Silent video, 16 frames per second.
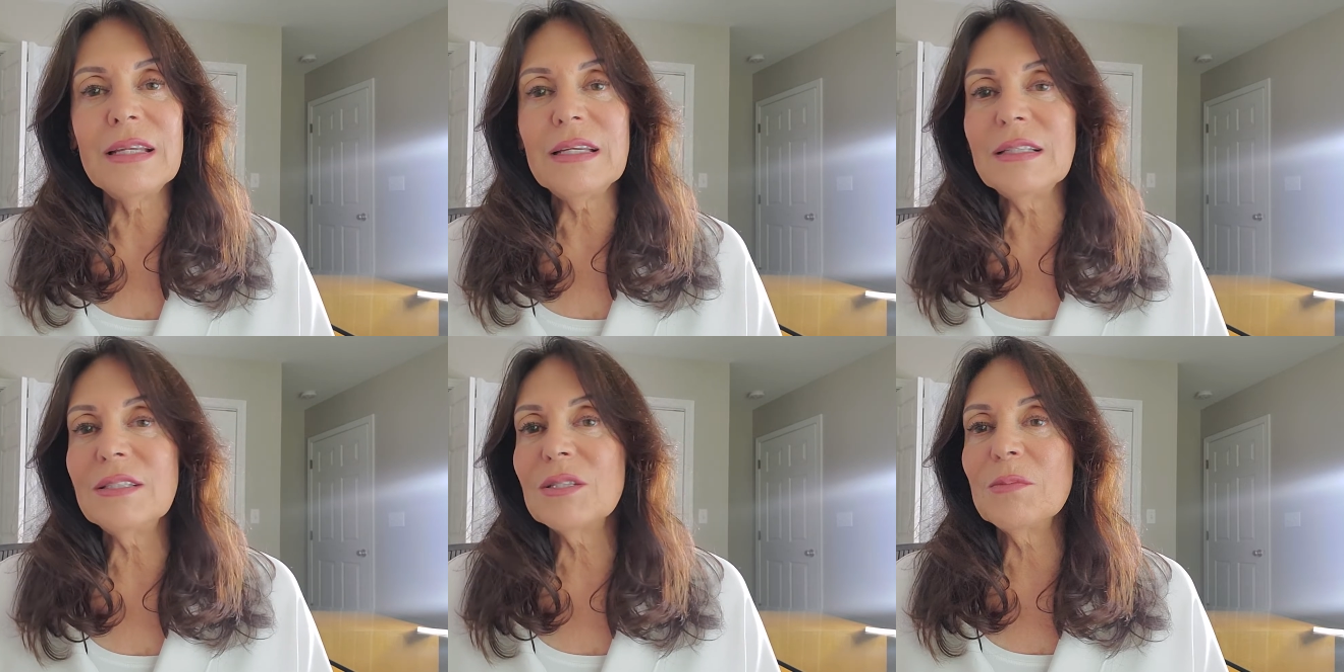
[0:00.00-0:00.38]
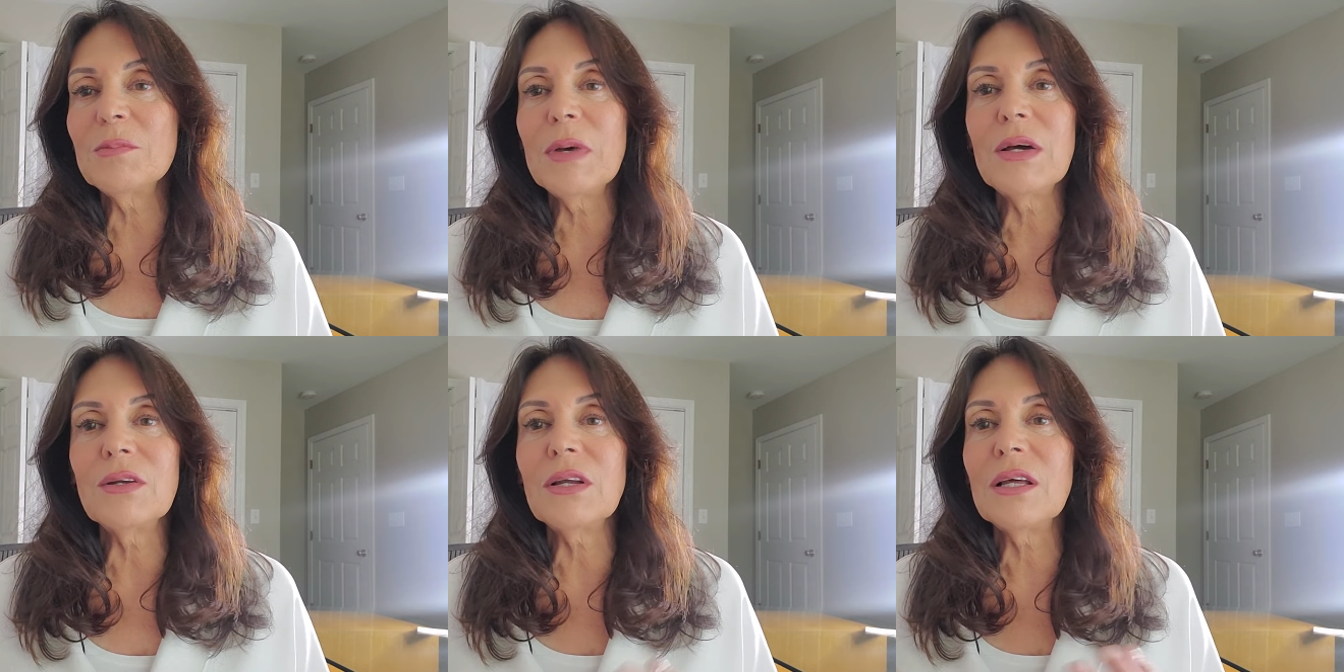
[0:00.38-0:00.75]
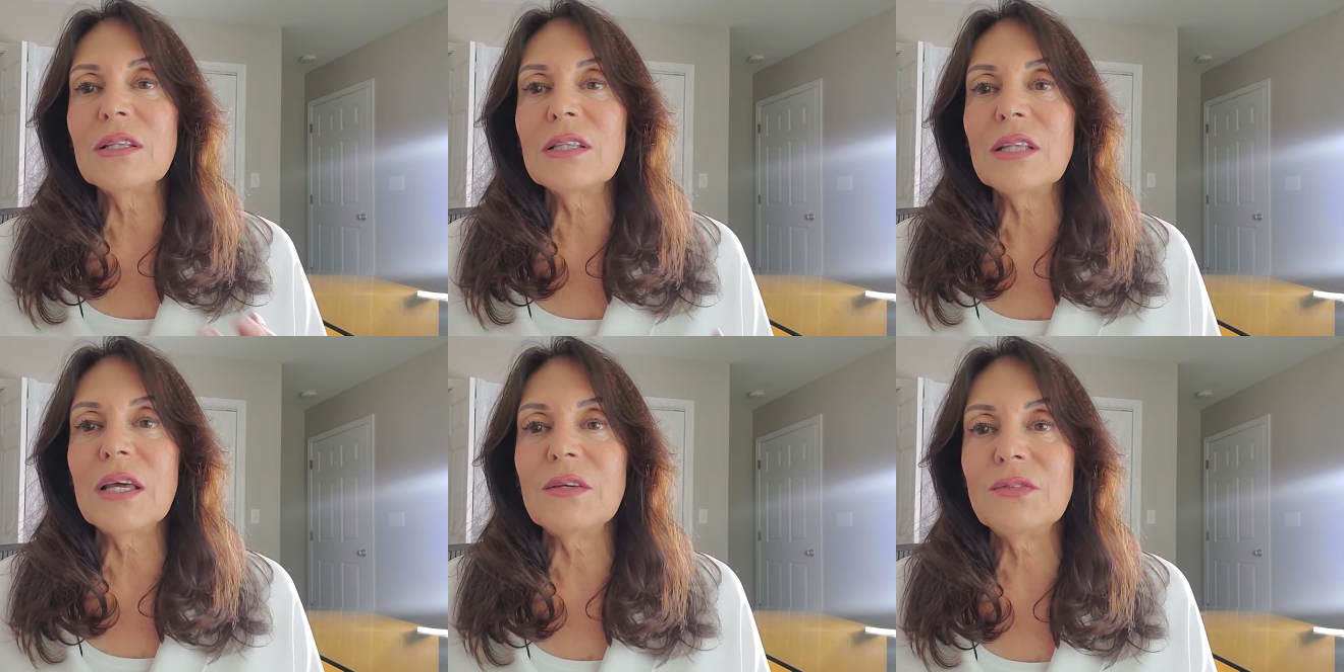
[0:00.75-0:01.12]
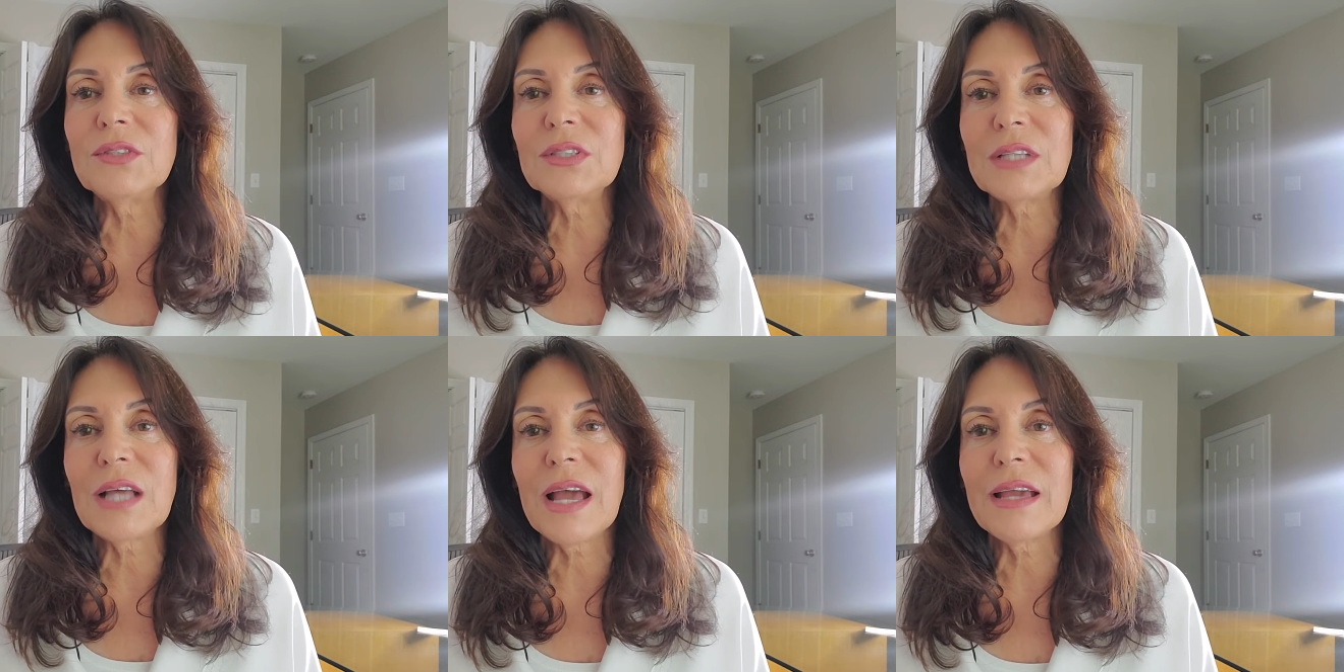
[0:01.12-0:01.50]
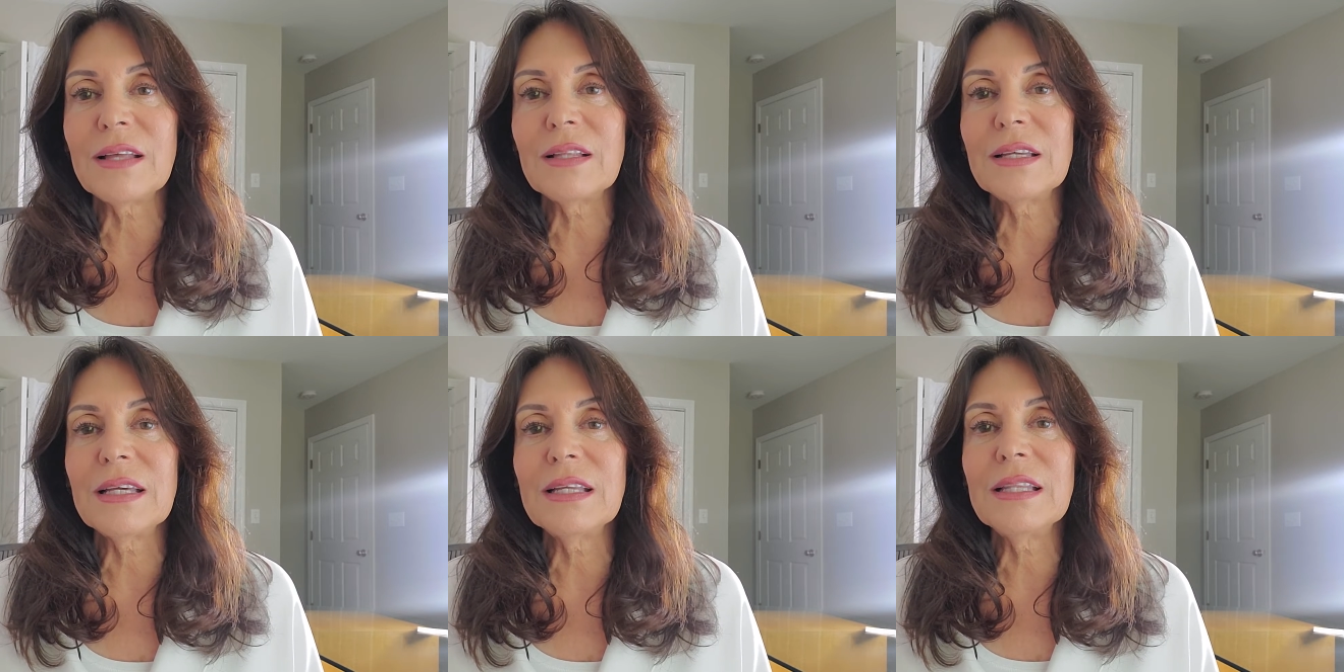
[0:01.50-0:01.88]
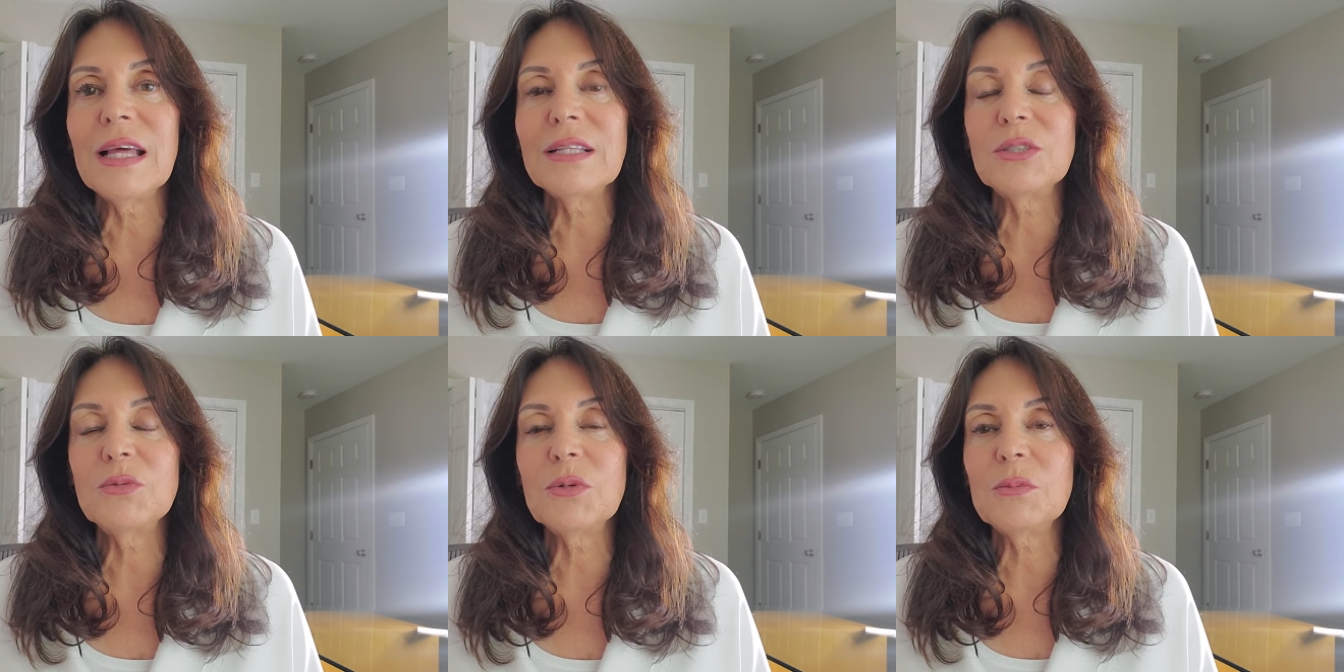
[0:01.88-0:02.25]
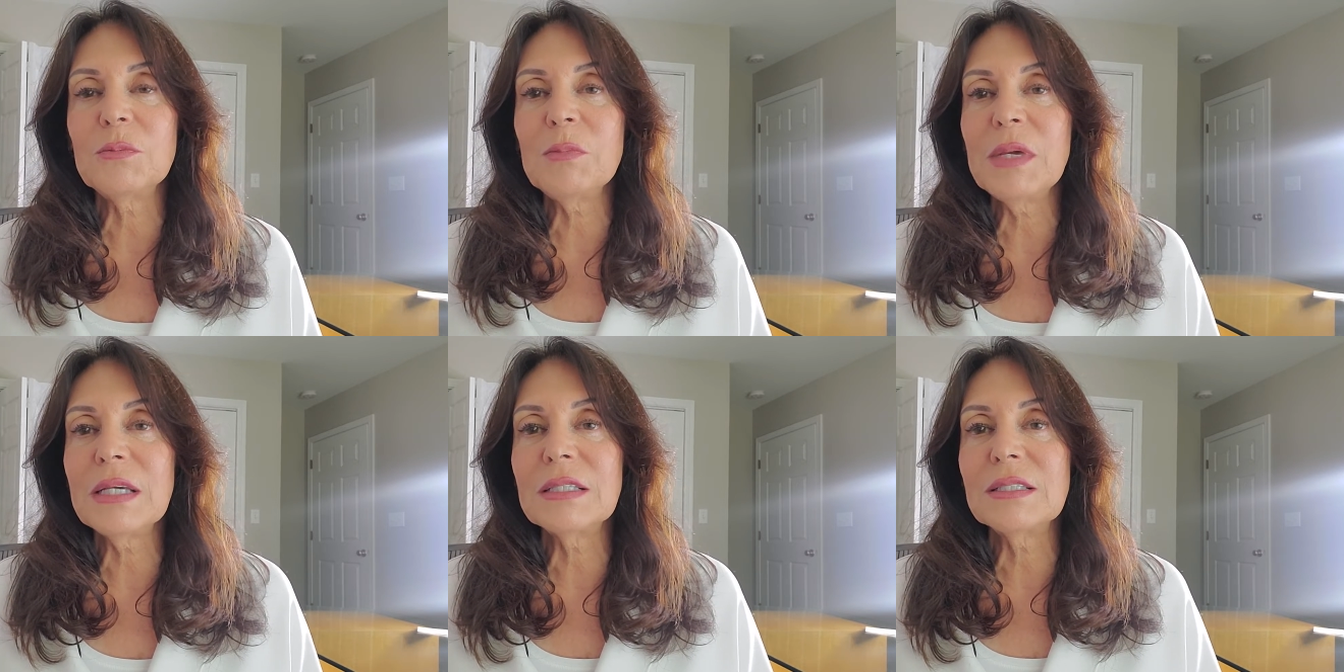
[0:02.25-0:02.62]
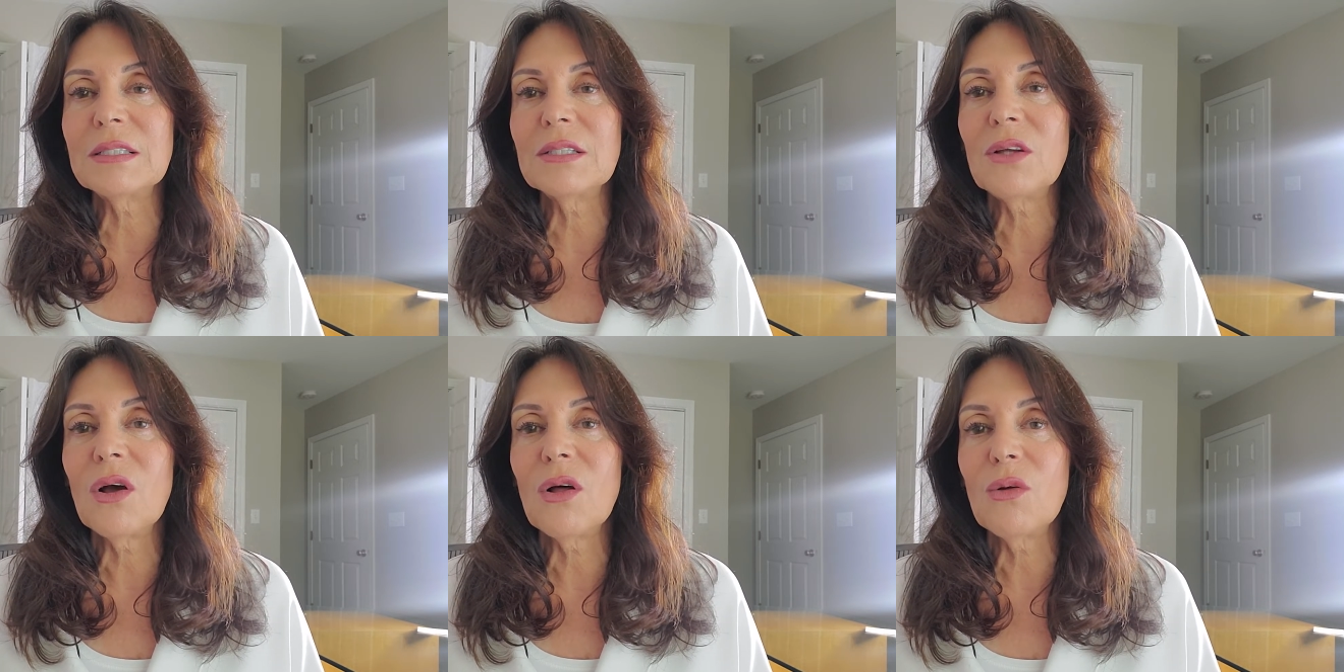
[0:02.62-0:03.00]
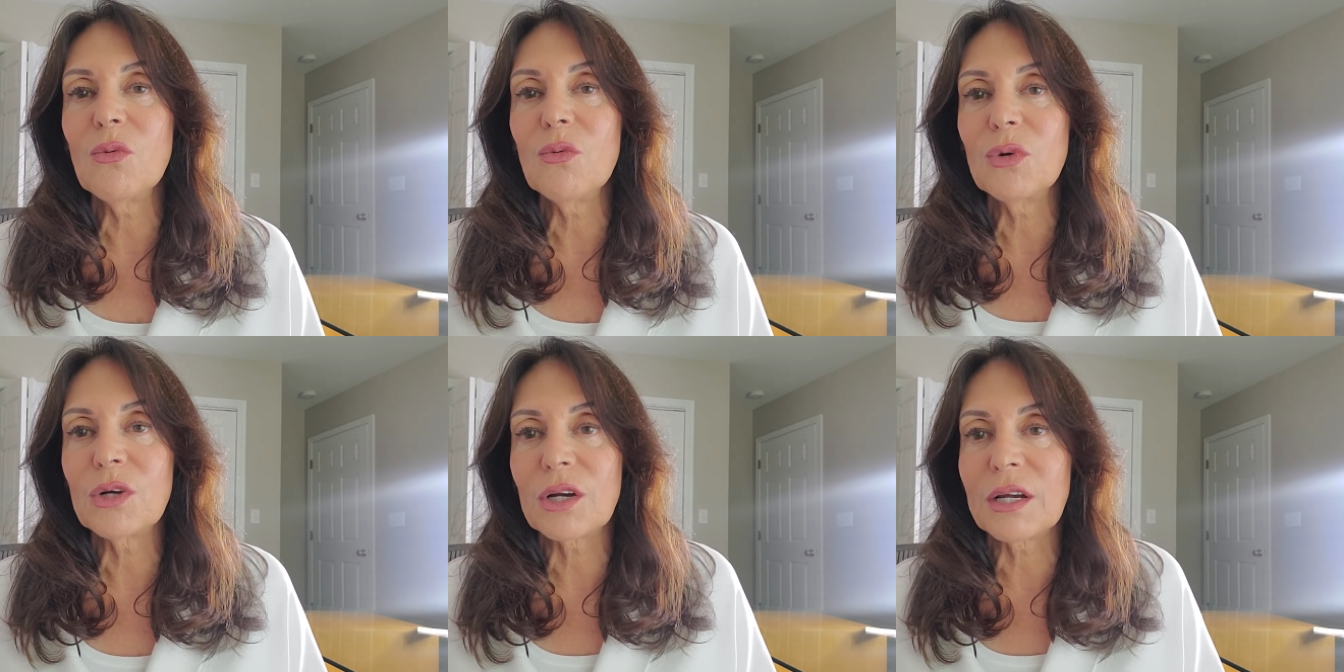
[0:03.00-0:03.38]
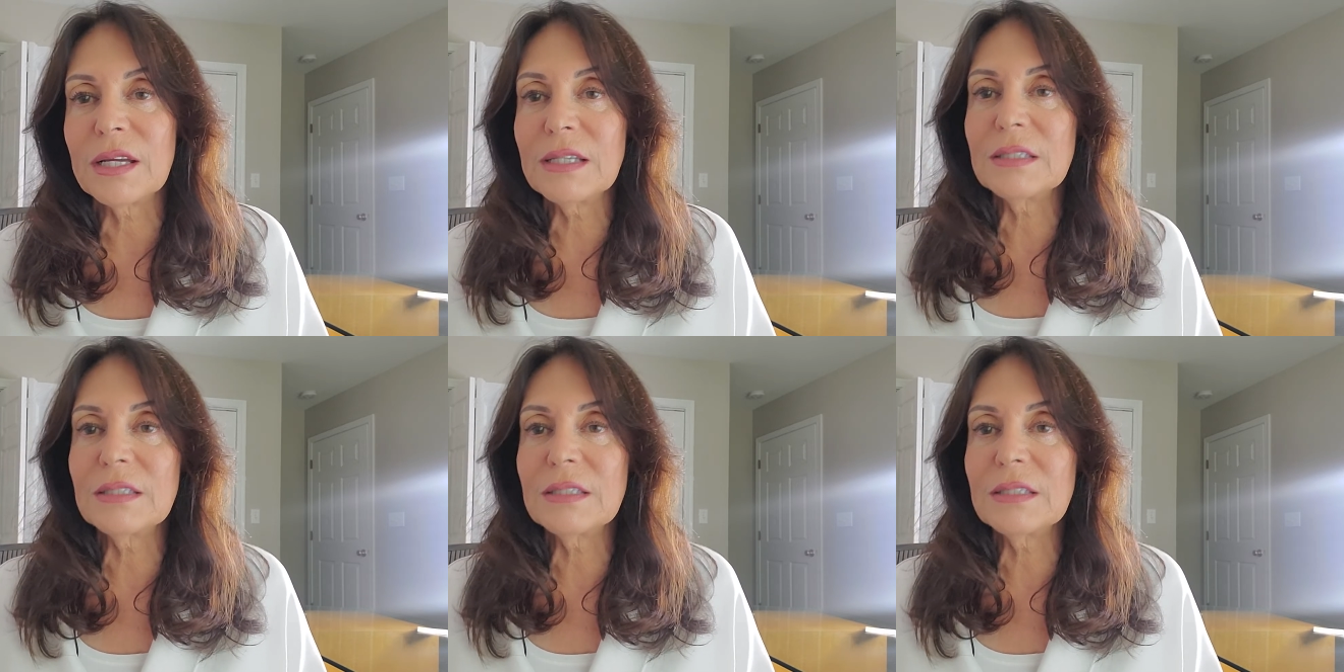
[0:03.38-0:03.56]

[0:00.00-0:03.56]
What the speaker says: it's about a lifestyle, and that's what makes it all work.